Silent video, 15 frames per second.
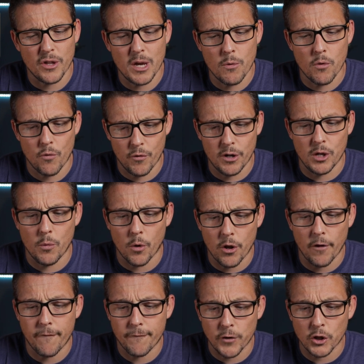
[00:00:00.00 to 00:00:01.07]
they were really one of
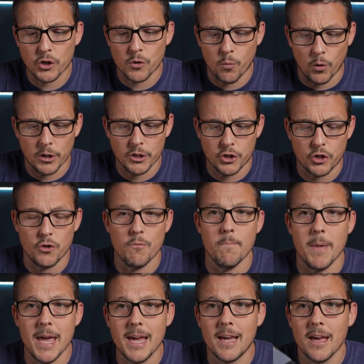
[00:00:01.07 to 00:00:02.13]
the first ones to
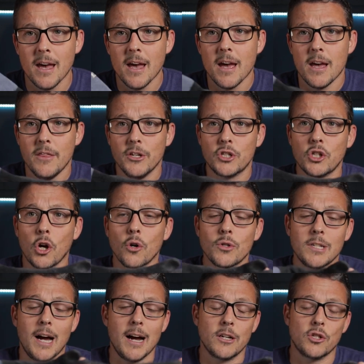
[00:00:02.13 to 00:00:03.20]
make this toe
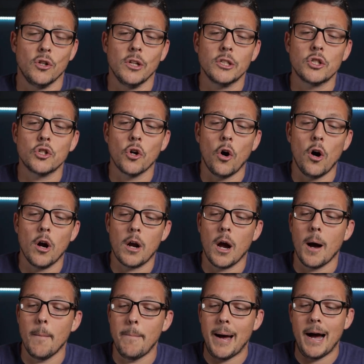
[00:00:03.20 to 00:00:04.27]
sock. So let's talk
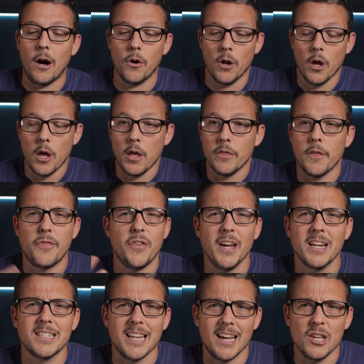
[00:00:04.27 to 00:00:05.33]
about the
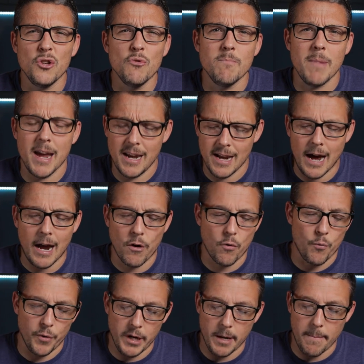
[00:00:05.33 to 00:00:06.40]
things that you may
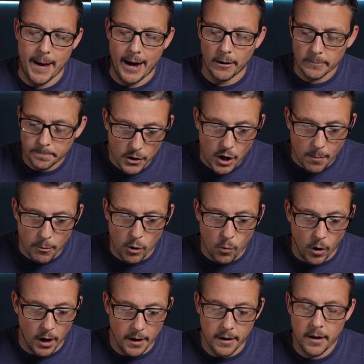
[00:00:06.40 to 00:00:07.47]
not read about. Number
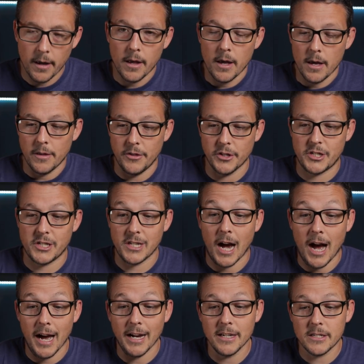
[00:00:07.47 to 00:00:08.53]
one, the
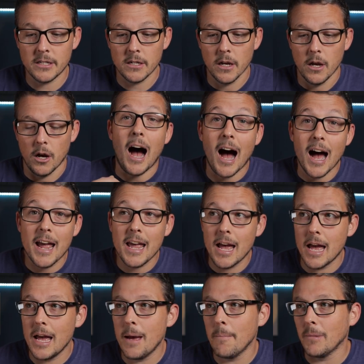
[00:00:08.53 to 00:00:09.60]
size. I
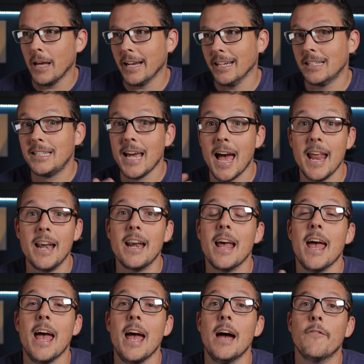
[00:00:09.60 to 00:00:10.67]
am like a 10 and
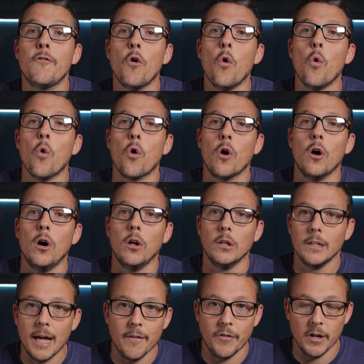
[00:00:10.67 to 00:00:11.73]
a half or
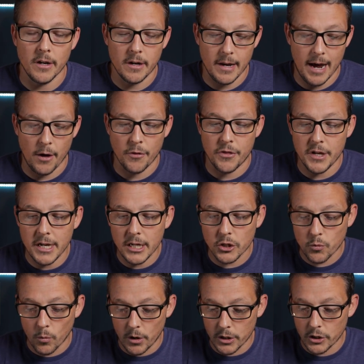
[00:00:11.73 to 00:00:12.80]
11. Now,
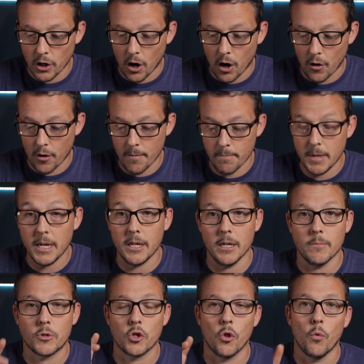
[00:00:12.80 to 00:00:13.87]
these ones are a
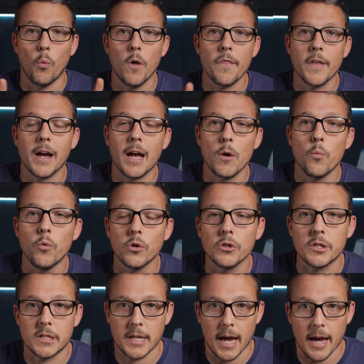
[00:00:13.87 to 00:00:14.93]
medium. So the one thing I will
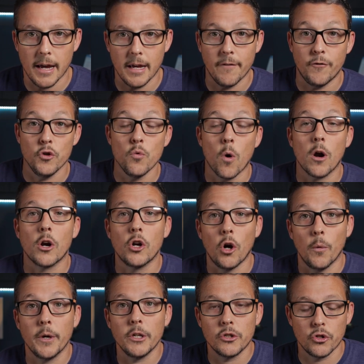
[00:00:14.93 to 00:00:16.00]
say, if you are
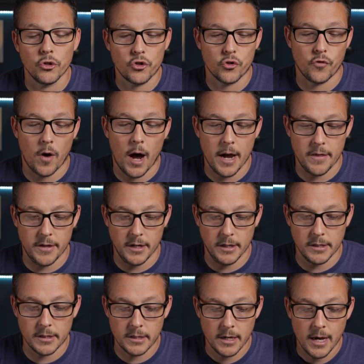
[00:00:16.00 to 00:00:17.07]
going to try
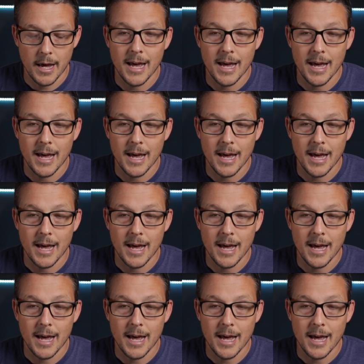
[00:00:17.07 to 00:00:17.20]
these,